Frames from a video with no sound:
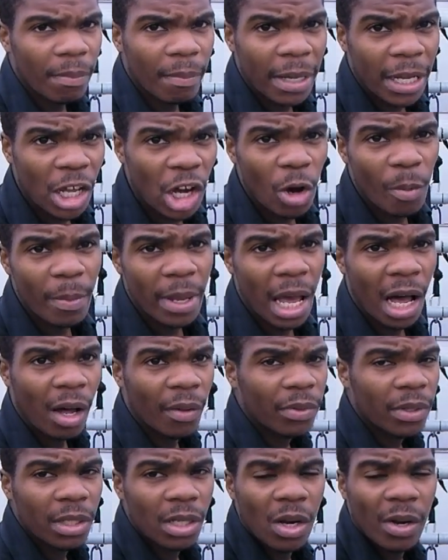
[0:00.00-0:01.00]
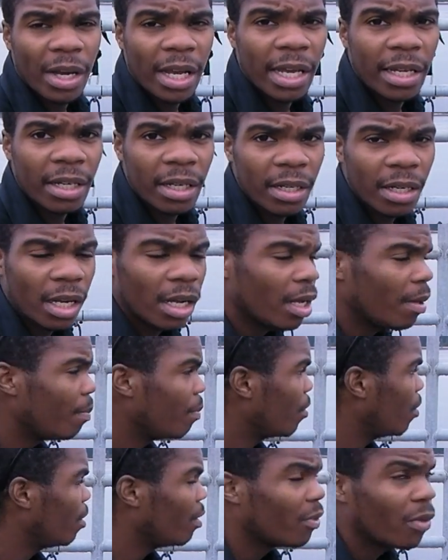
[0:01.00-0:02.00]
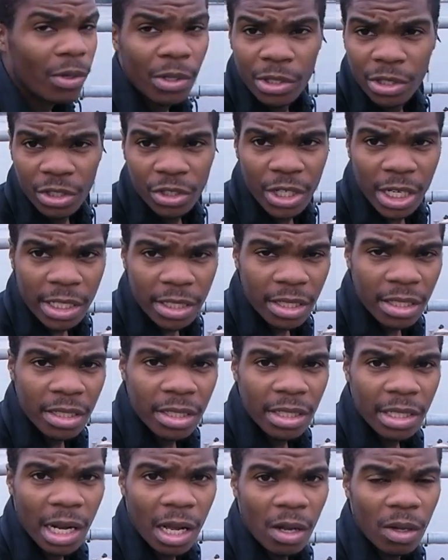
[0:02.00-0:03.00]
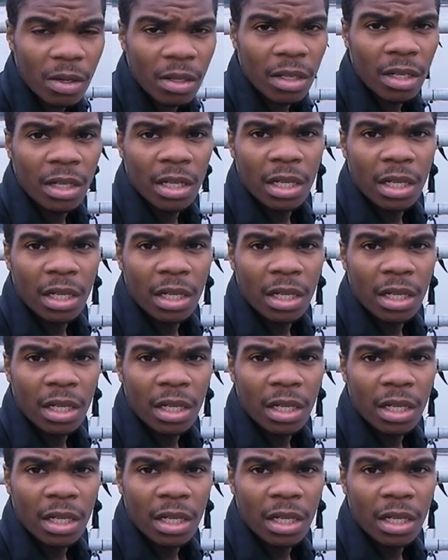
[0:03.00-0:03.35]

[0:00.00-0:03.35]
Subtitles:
may help me out, then go ahead and throw your suggestions, and I'll